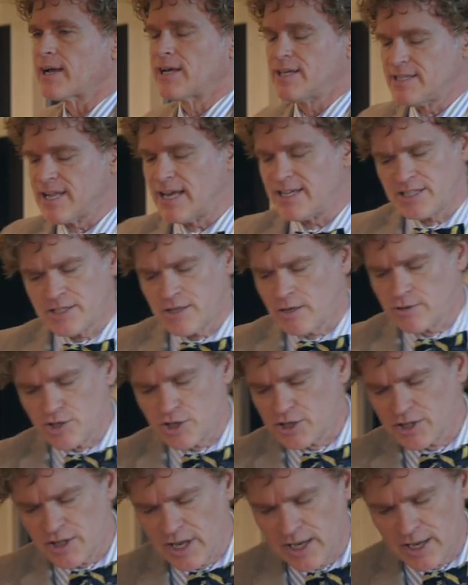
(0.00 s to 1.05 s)
Because they still
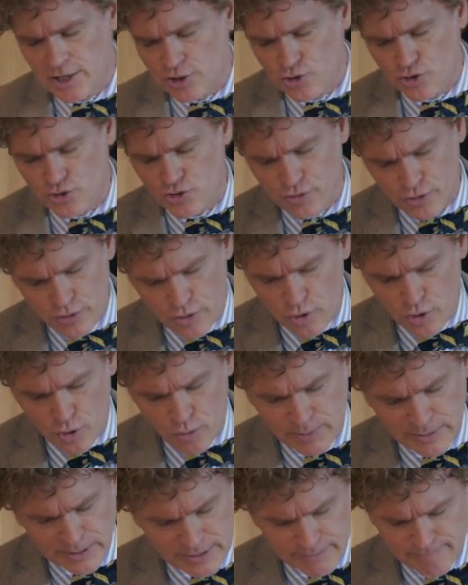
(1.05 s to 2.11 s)
just think it's true,
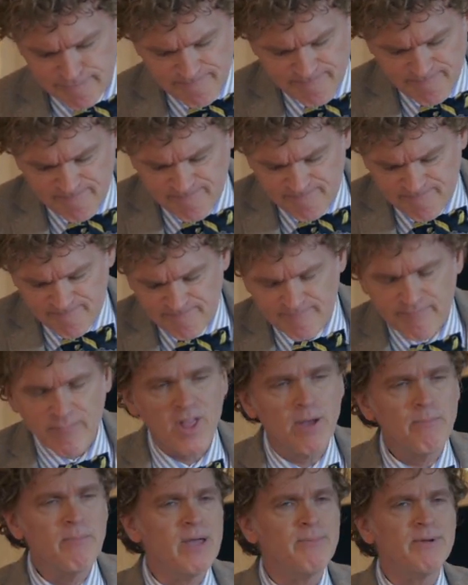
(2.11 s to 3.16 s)
but
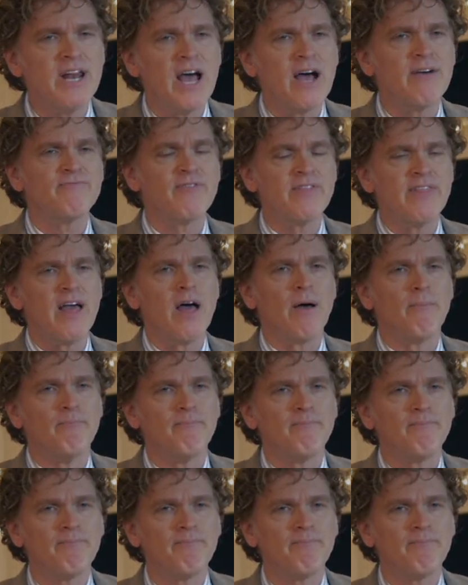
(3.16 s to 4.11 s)
maybe not for them.